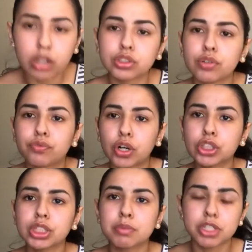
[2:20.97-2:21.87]
so
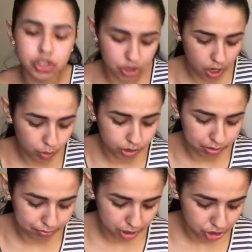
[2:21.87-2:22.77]
first I'm going to start with
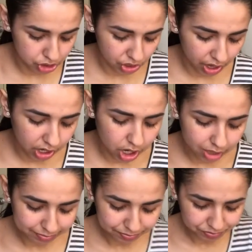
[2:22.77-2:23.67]
the brushes that I
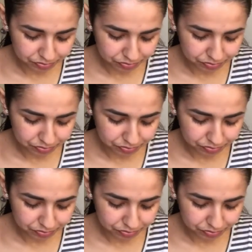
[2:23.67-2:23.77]
got